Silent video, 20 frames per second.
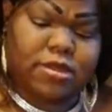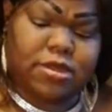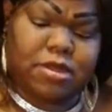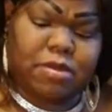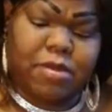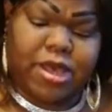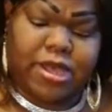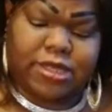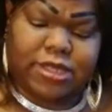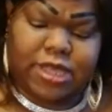
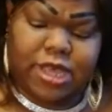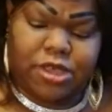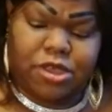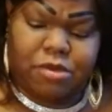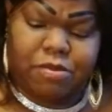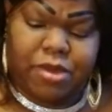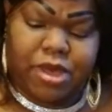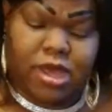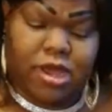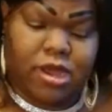Somebody's saying
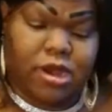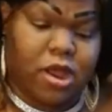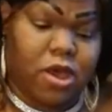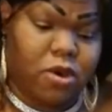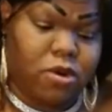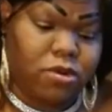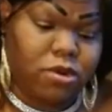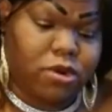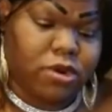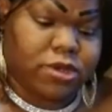you've been
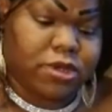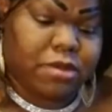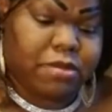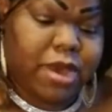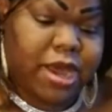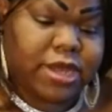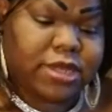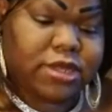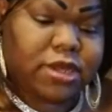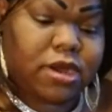cloned, or
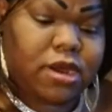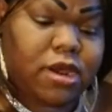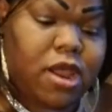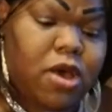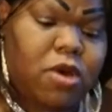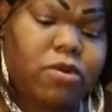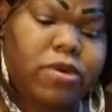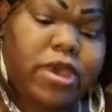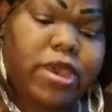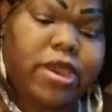somebody's a
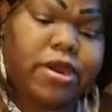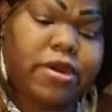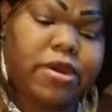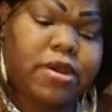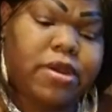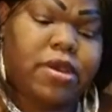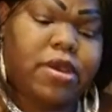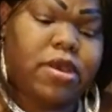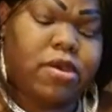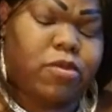clone
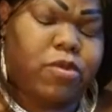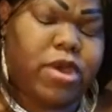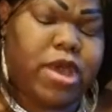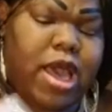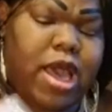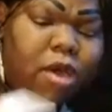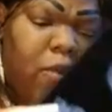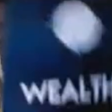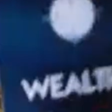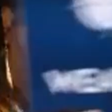here. We
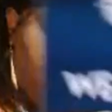got